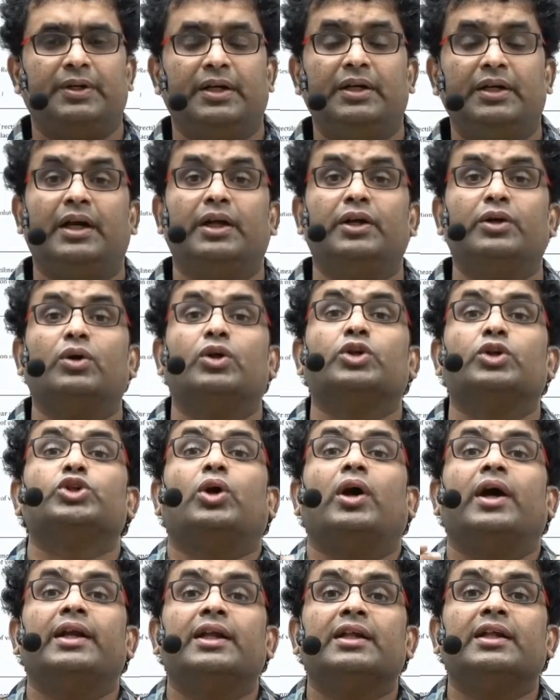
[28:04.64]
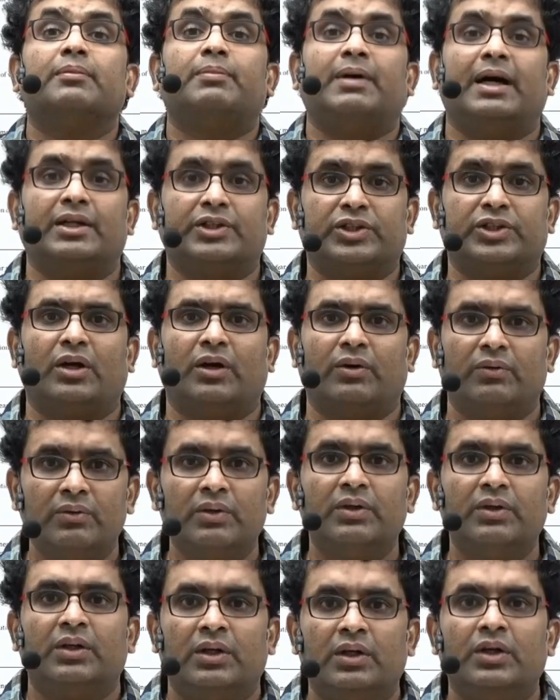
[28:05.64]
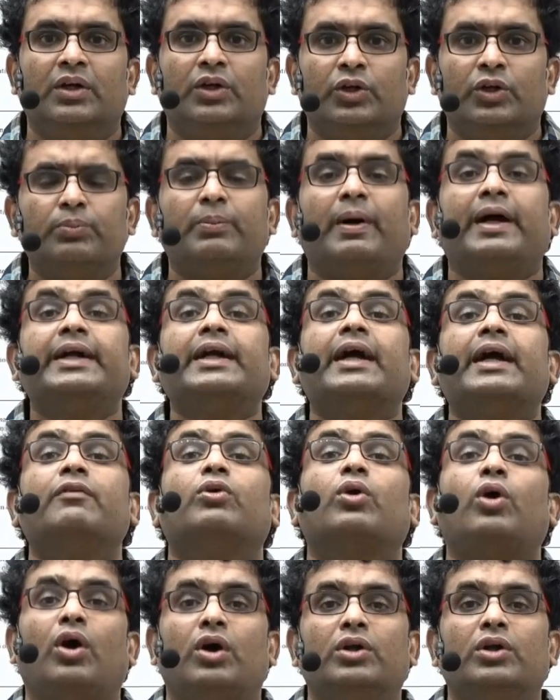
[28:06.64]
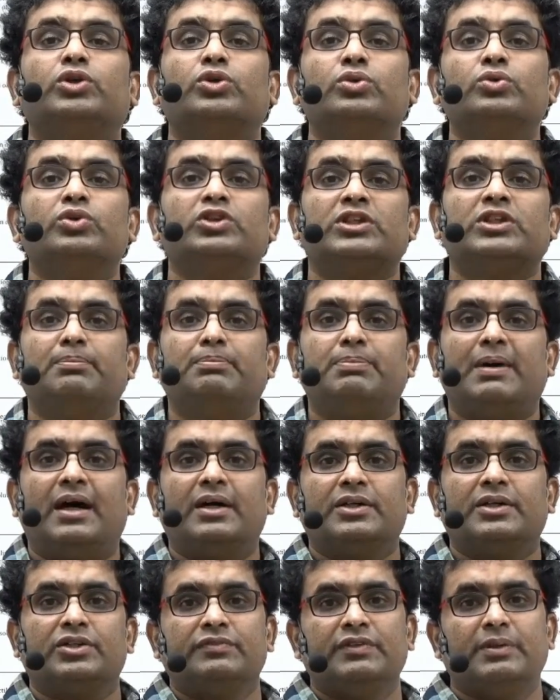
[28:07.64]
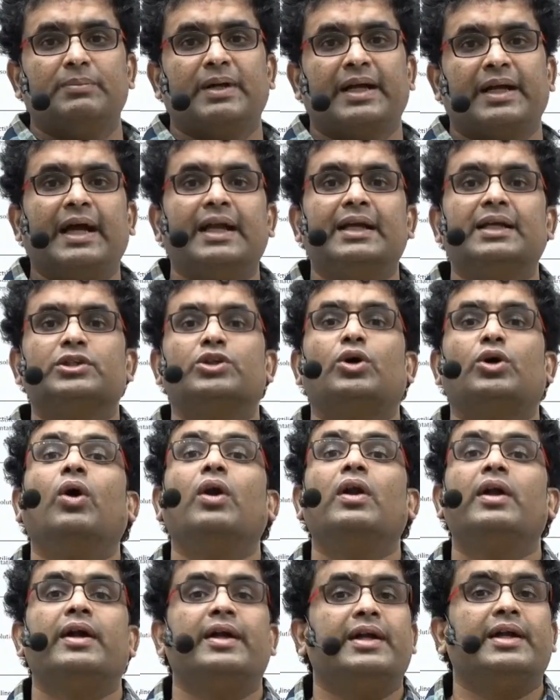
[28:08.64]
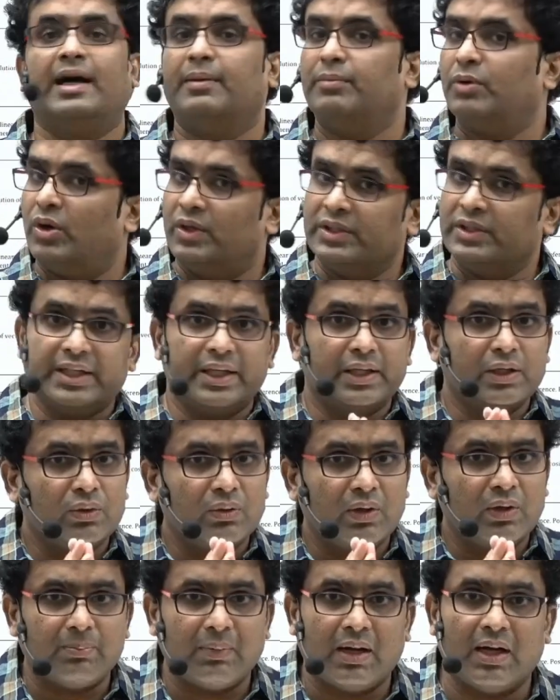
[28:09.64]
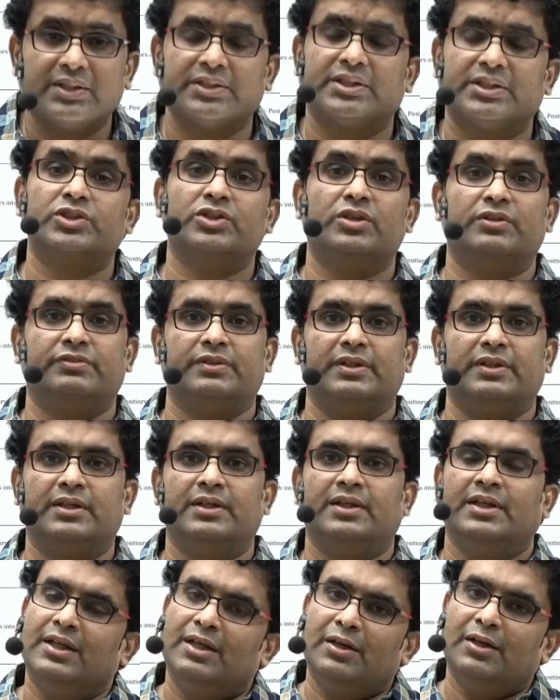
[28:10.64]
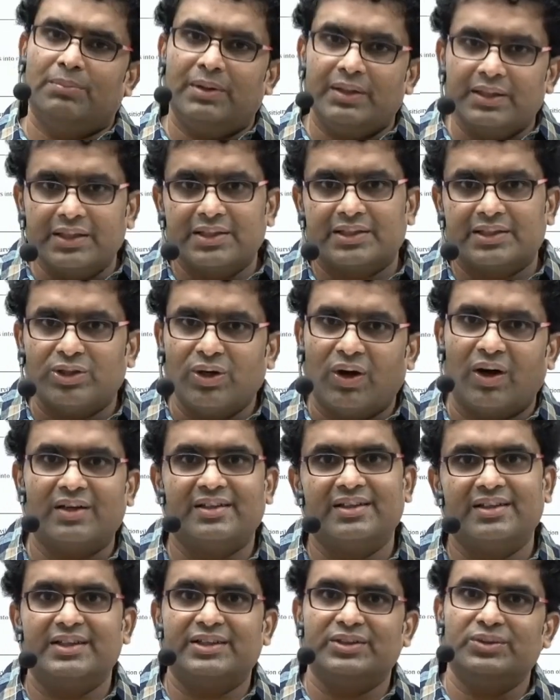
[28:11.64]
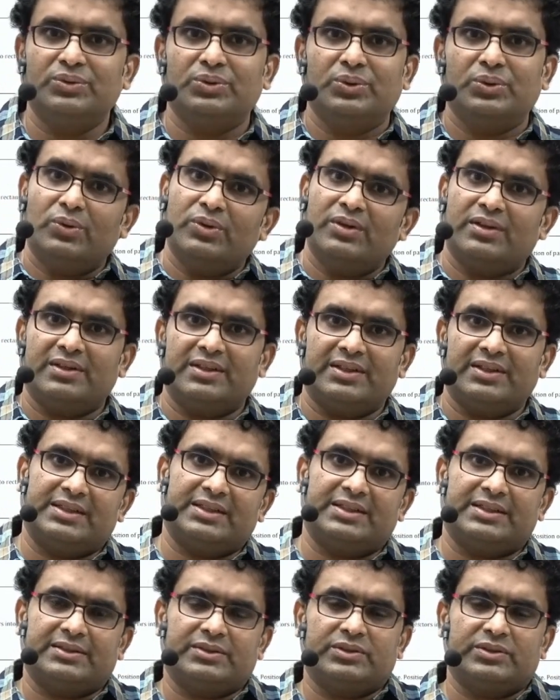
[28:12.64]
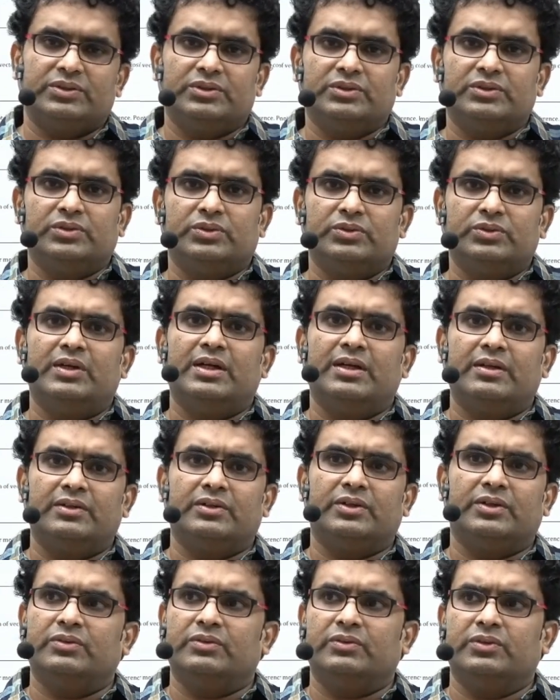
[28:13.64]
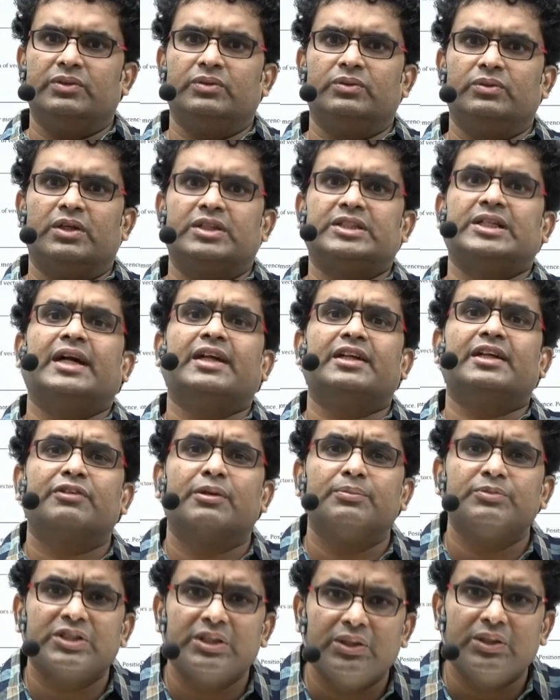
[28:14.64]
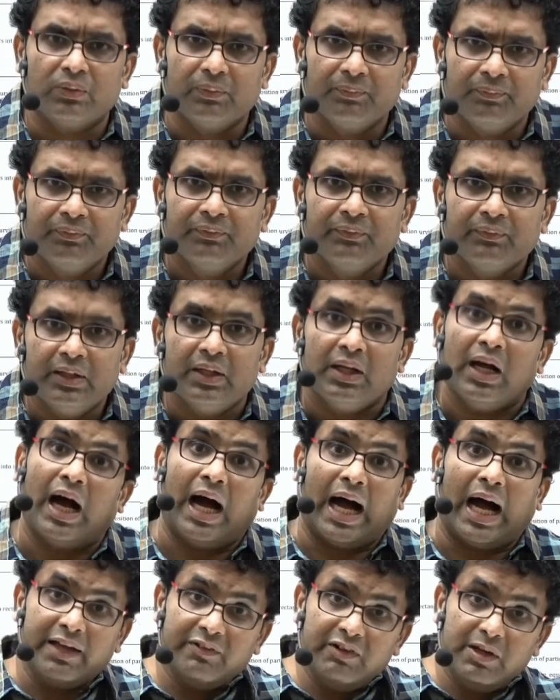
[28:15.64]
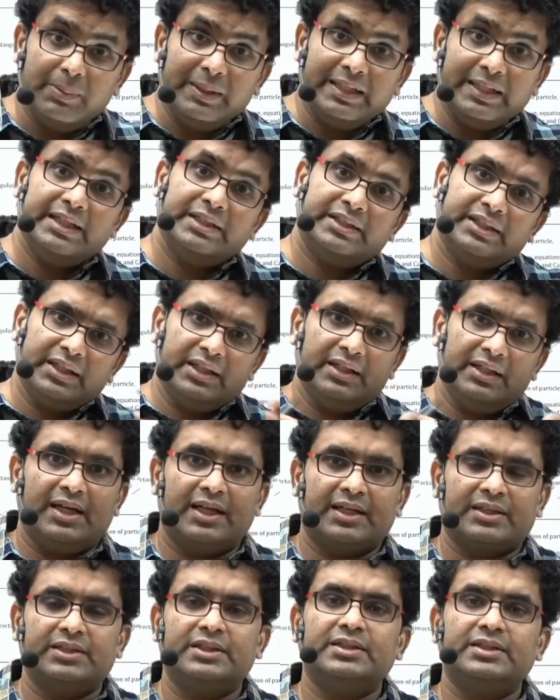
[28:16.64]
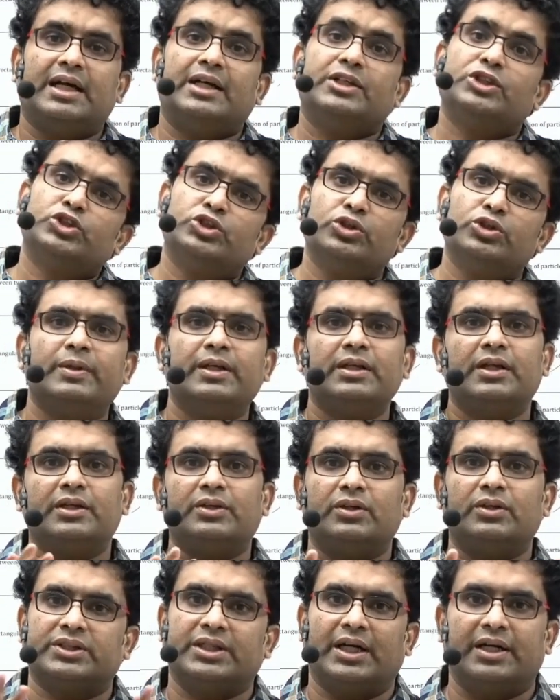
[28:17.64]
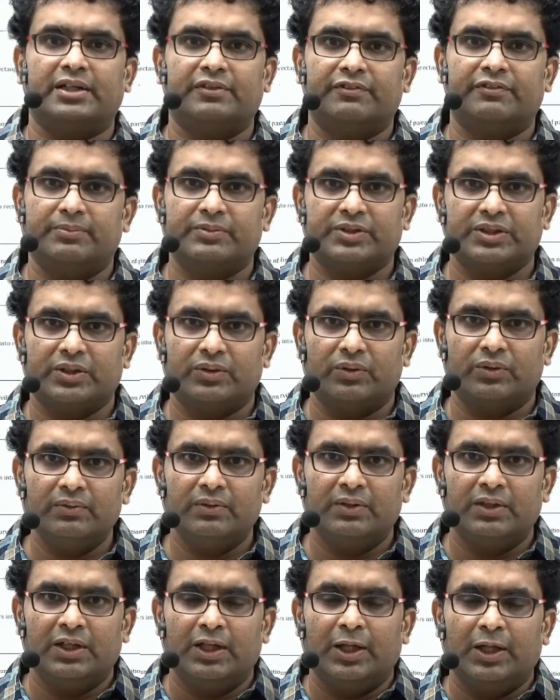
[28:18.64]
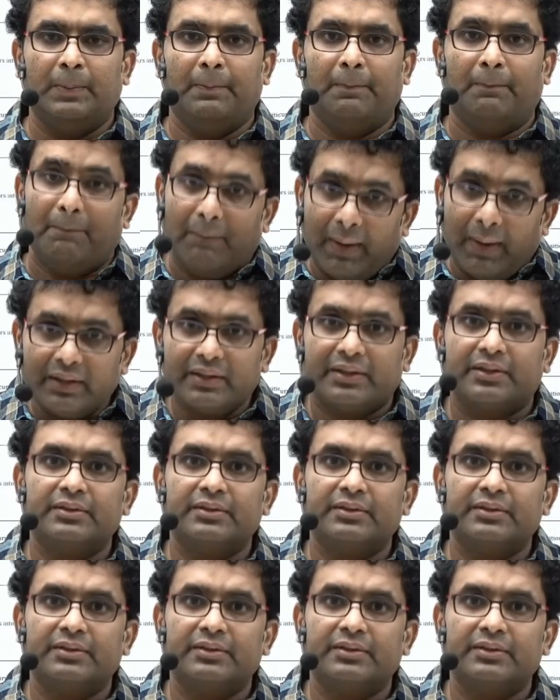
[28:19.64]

and you are joining the batch now, you might have gone through some parts of the mechanics already. I'm not saying you are masters of it, but it's not that you don't you are starting from zero. I will be teaching in lectures assuming that you are starting from zero, but